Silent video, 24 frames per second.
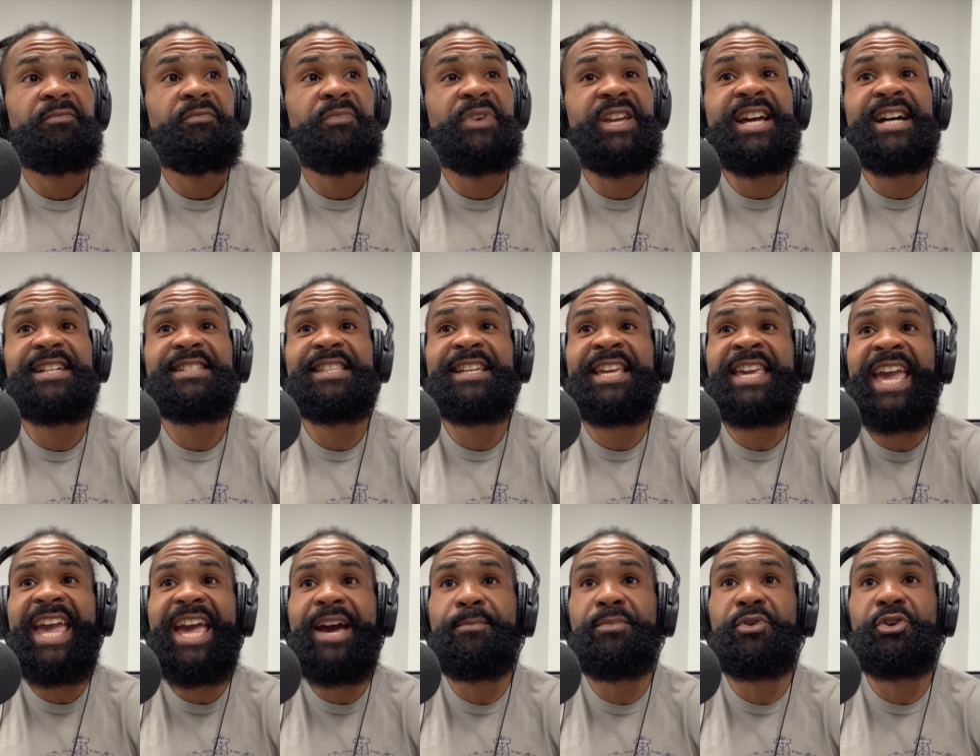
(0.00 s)
Because the
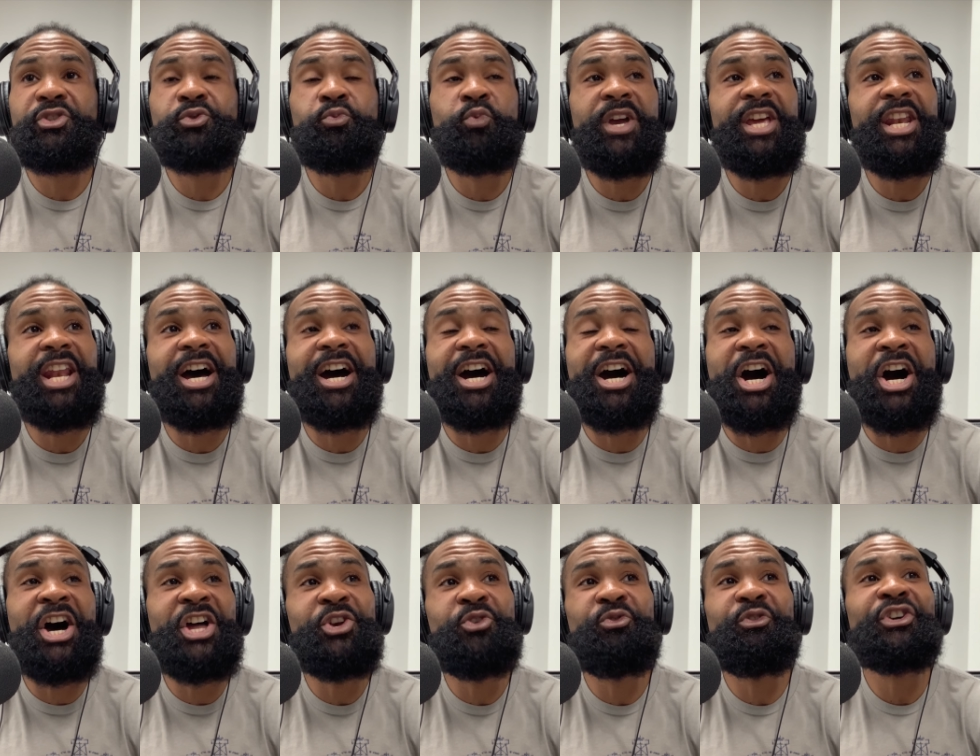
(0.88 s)
Campbells went
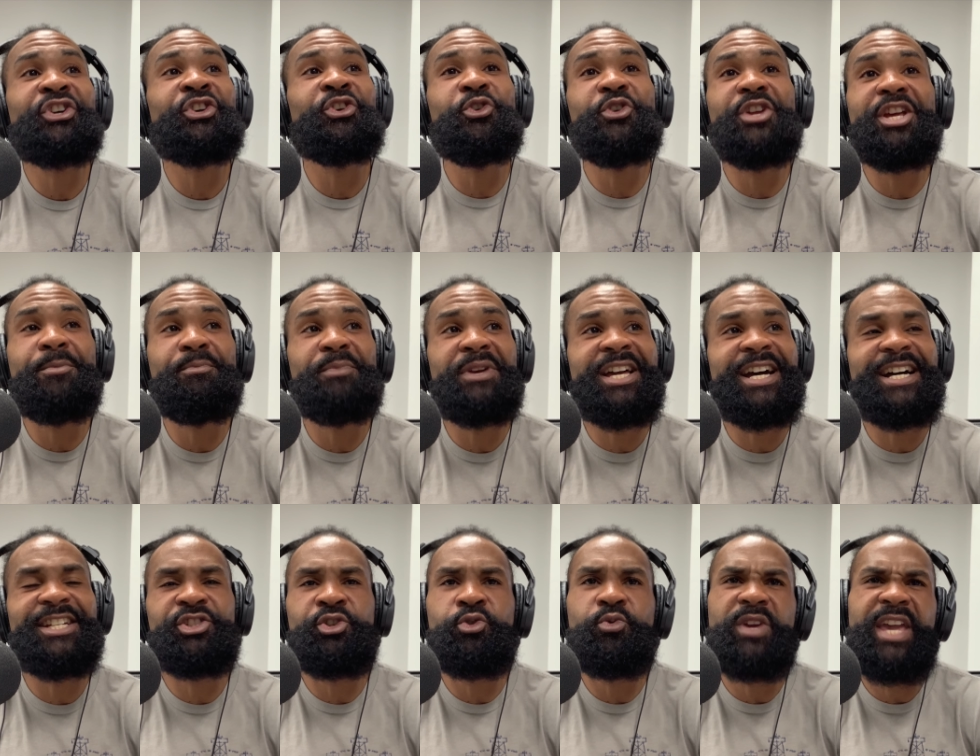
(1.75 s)
unrecruited
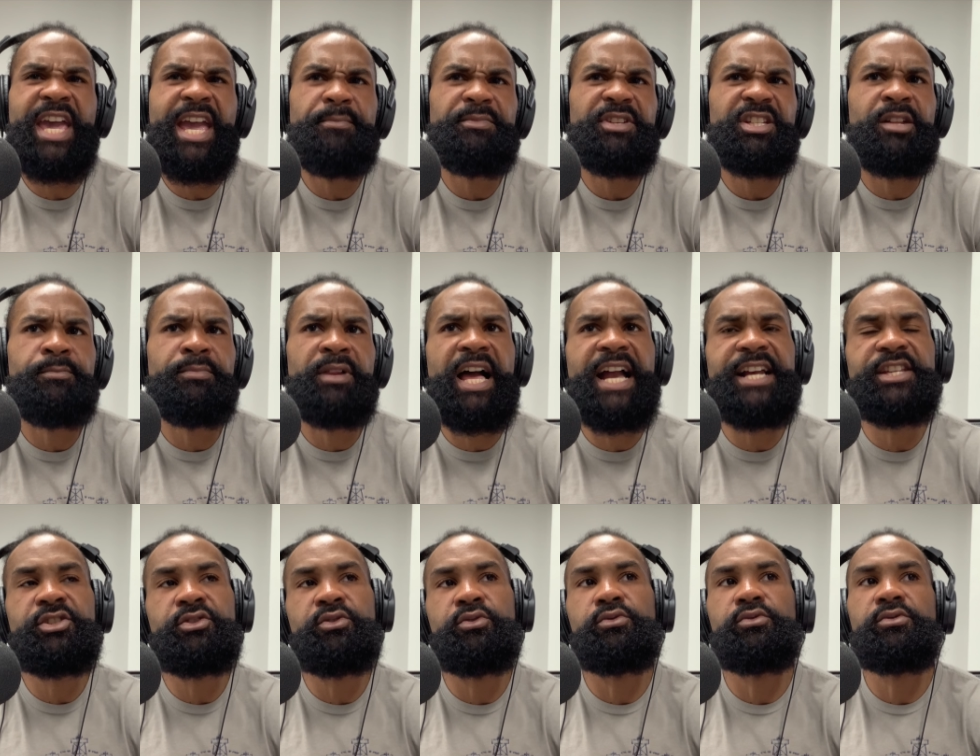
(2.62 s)
because who came to the
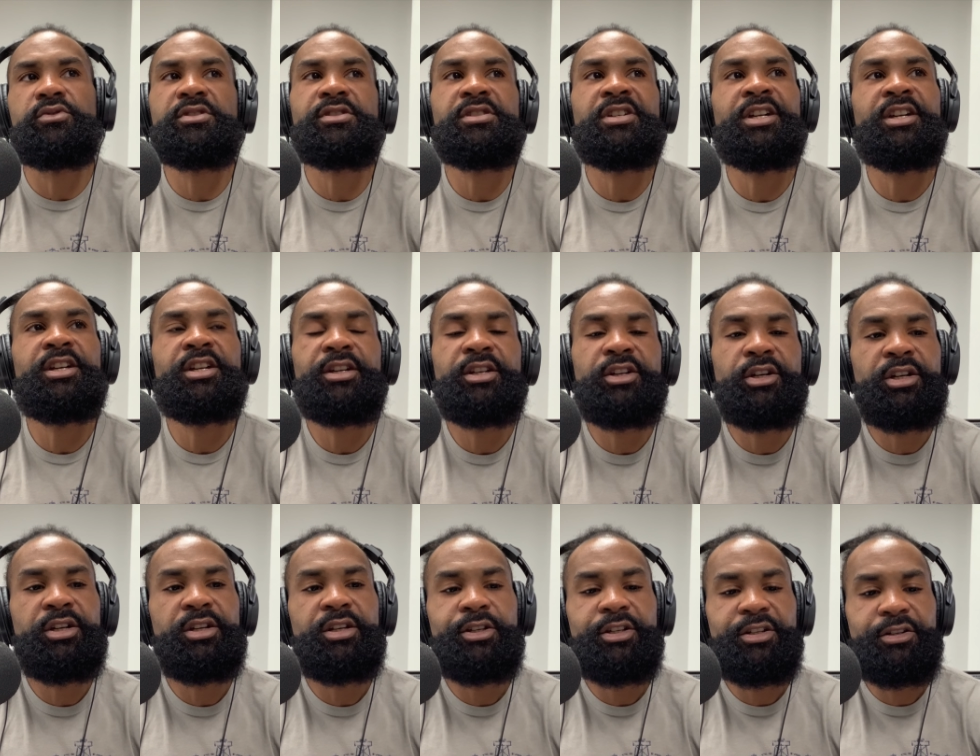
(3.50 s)
black schools?
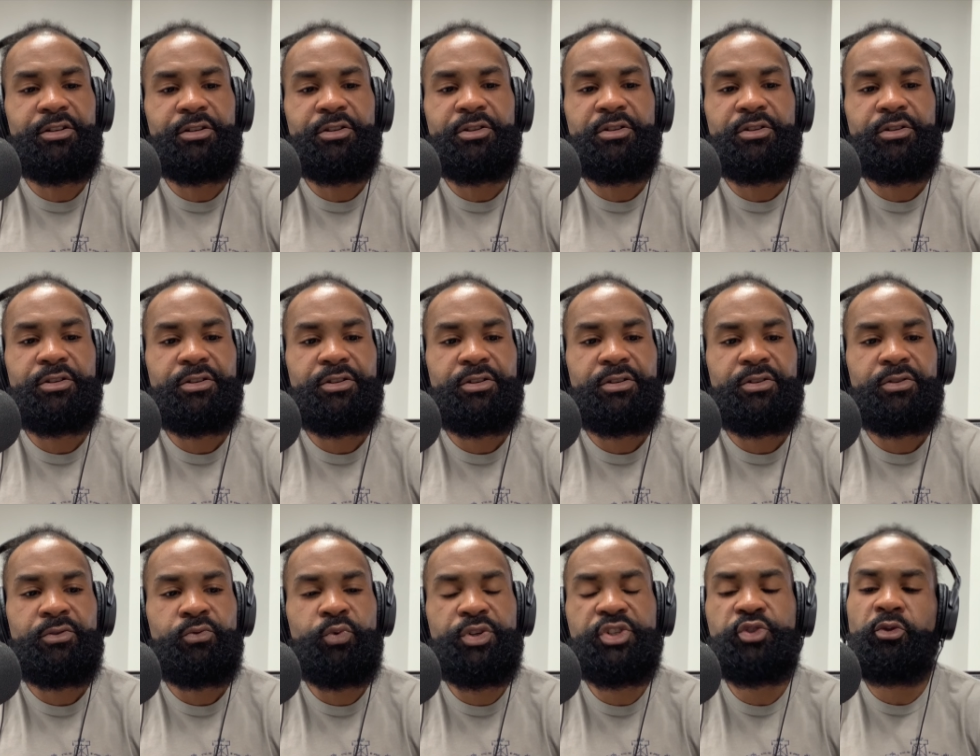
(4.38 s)

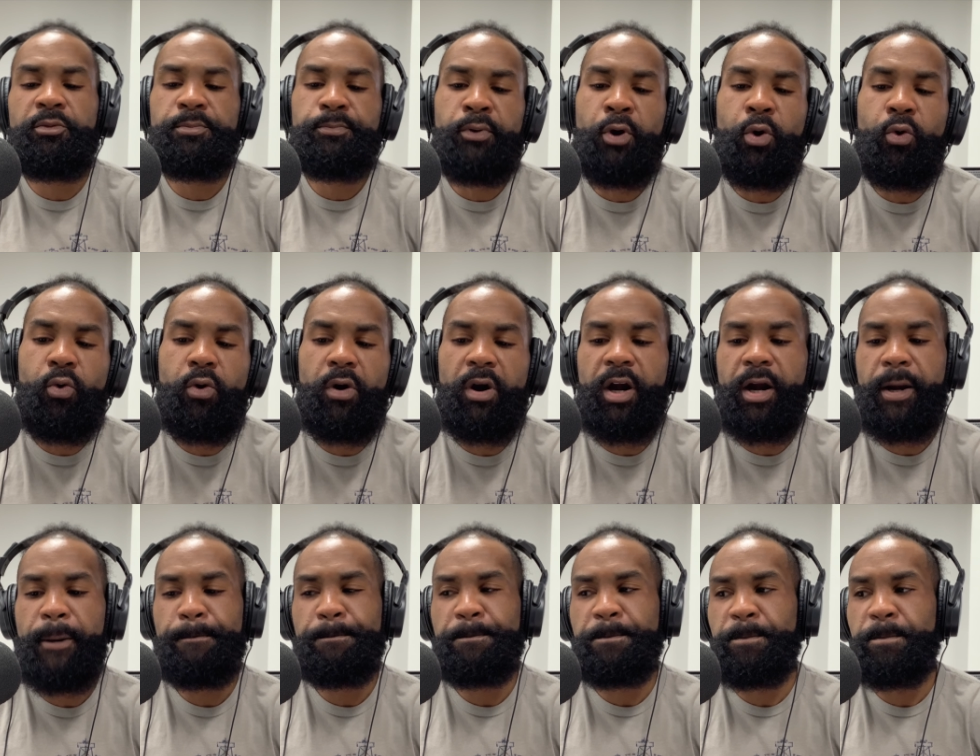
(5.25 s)
Which were
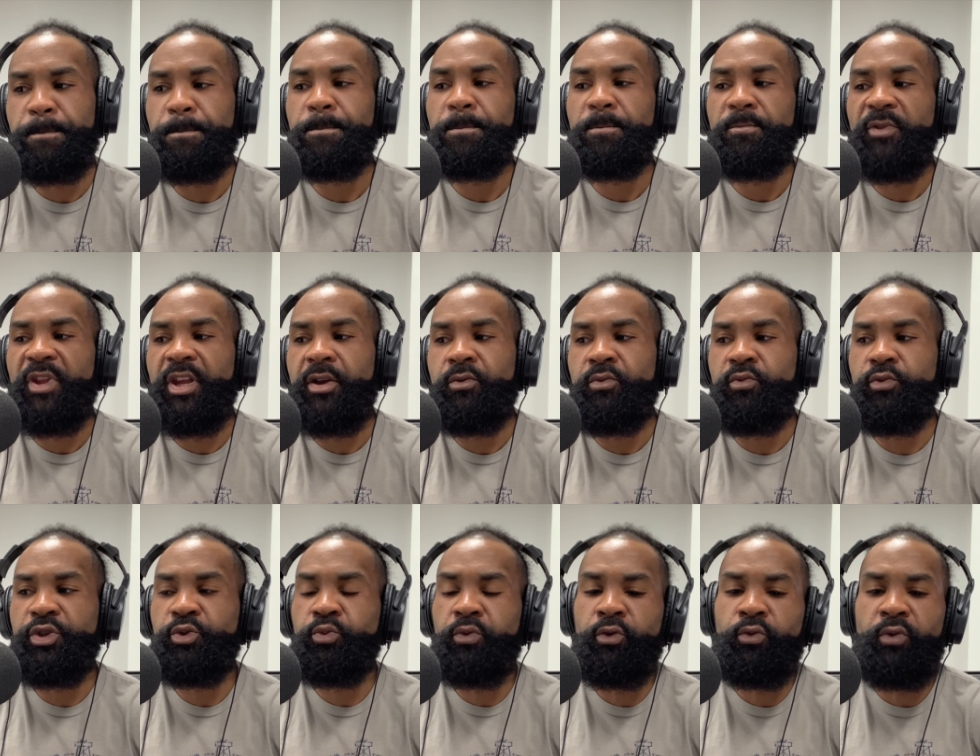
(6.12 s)
poor,
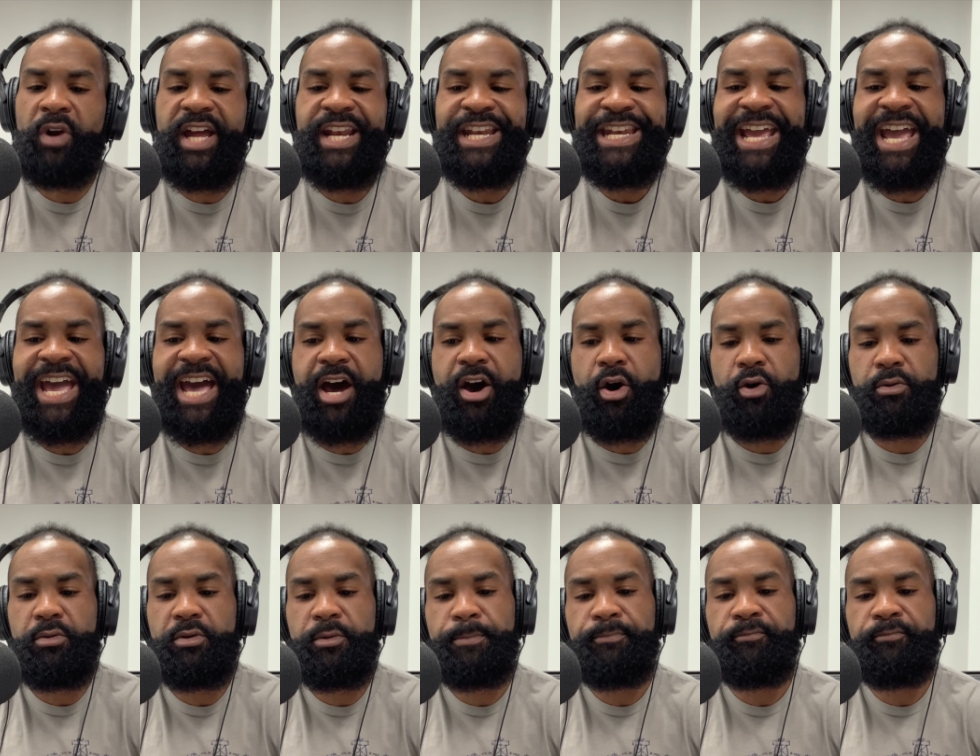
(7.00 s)
which were run down.